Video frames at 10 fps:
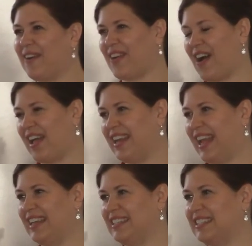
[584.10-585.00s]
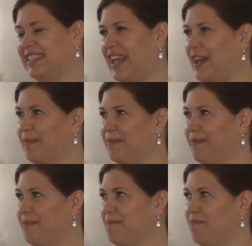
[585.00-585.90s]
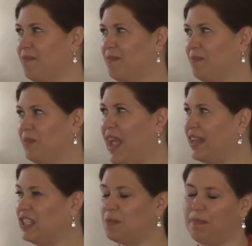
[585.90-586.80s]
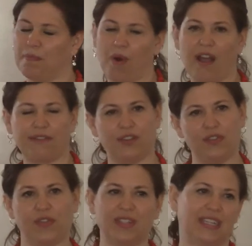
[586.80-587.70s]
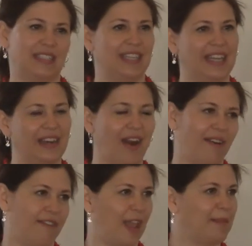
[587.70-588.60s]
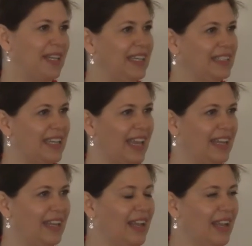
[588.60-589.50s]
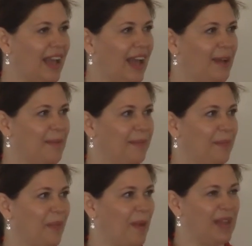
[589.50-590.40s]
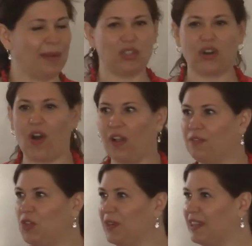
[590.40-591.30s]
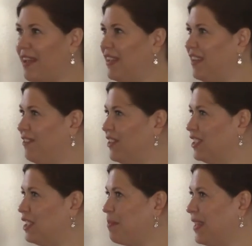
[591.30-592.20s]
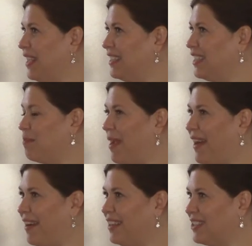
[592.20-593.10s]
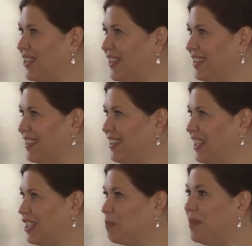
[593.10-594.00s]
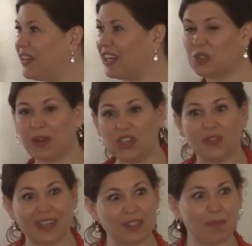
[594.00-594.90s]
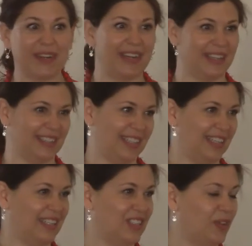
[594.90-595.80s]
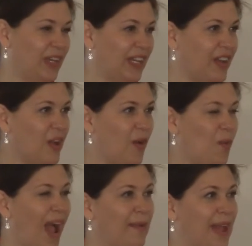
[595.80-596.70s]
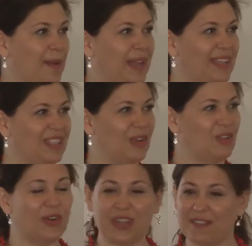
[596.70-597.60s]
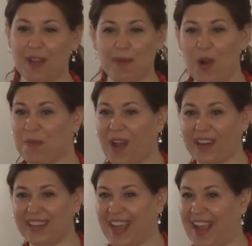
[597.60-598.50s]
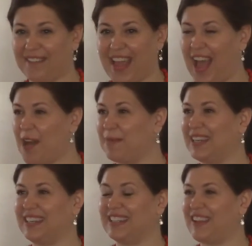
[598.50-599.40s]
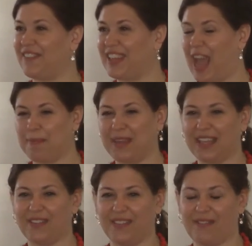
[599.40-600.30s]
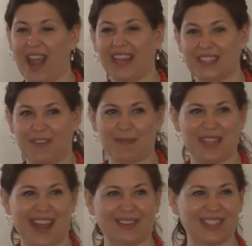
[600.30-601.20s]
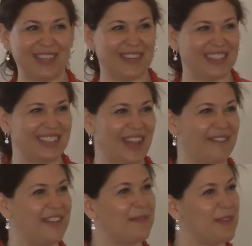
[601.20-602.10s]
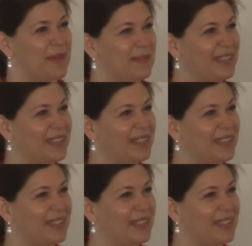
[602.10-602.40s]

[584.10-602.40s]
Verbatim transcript: God has, um, yeah, just brought fruitfulness in our families. And um, I mean, I'm sure all of you would love it if your siblings and parents could experience what you've experienced in doing YWAM. And so don't give up hope. God could have that happen, and it's definitely happening in Ryan's family now, too, as he's got family members